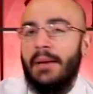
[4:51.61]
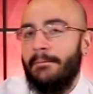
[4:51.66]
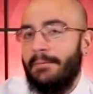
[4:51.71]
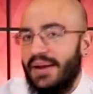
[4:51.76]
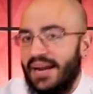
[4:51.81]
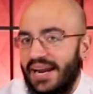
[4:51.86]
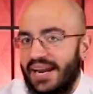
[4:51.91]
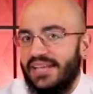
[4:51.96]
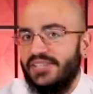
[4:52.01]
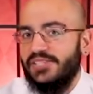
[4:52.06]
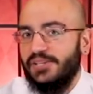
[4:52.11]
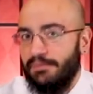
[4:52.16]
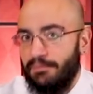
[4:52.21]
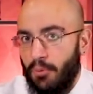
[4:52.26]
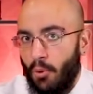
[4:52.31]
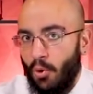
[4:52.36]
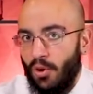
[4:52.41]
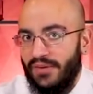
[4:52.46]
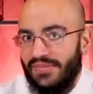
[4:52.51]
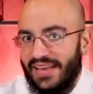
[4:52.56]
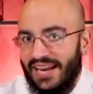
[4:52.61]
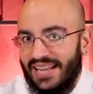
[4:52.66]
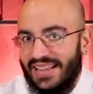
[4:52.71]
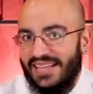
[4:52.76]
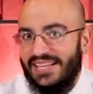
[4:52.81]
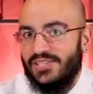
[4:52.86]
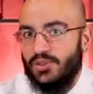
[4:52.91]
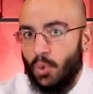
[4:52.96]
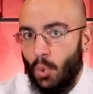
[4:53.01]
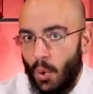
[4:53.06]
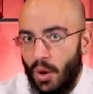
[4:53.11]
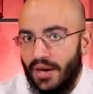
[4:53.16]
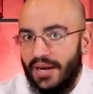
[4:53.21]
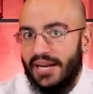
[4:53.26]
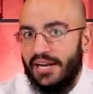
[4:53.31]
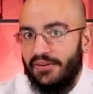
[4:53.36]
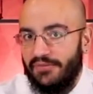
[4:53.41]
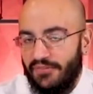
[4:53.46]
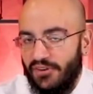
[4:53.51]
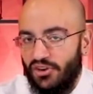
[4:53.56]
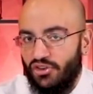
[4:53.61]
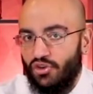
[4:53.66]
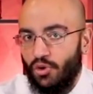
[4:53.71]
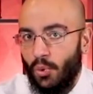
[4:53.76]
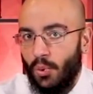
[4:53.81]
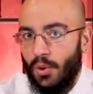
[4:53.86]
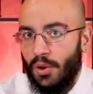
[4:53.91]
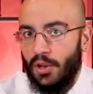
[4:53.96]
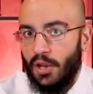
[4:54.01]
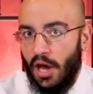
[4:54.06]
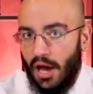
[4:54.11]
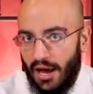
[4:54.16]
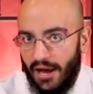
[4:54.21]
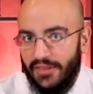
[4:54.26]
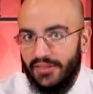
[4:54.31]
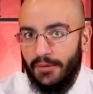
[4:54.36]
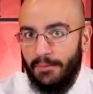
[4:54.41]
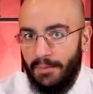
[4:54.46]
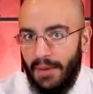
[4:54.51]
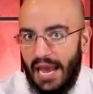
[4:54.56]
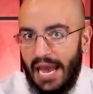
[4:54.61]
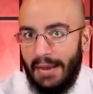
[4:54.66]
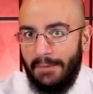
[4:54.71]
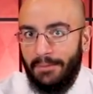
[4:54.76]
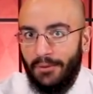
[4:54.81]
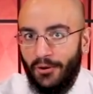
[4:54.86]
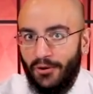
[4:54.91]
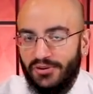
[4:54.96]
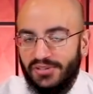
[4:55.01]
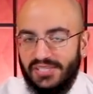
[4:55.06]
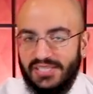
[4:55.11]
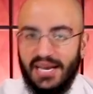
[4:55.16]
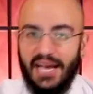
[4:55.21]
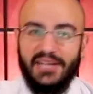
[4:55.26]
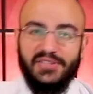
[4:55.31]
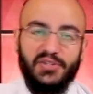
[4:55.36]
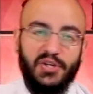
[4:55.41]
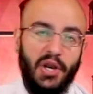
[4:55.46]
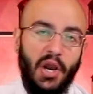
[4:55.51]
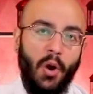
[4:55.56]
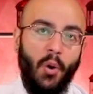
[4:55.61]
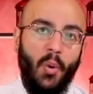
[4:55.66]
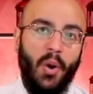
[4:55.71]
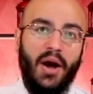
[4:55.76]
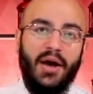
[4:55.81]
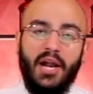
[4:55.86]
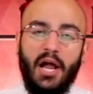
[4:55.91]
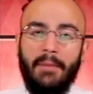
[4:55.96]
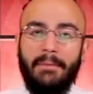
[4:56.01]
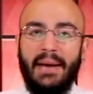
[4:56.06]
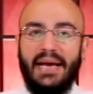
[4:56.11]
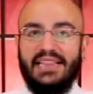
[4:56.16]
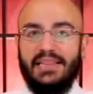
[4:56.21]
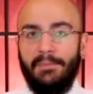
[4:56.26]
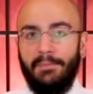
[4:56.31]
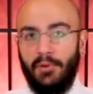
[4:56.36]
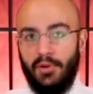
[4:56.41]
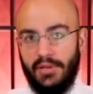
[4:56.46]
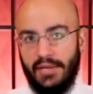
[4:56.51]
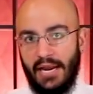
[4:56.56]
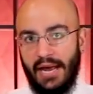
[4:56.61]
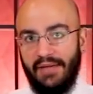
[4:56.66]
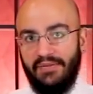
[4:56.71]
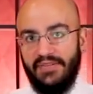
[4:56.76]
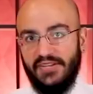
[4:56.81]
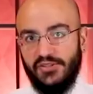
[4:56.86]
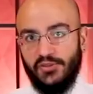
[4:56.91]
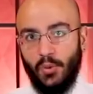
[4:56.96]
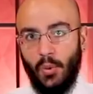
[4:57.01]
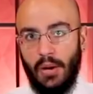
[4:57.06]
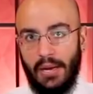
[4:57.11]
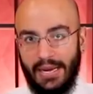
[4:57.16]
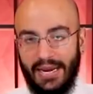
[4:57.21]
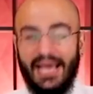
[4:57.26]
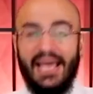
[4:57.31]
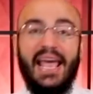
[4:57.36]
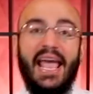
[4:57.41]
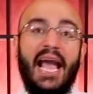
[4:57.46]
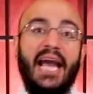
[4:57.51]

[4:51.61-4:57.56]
but it is important that at least one individual on the paper says, you know what, I'll bite the bullet on this one.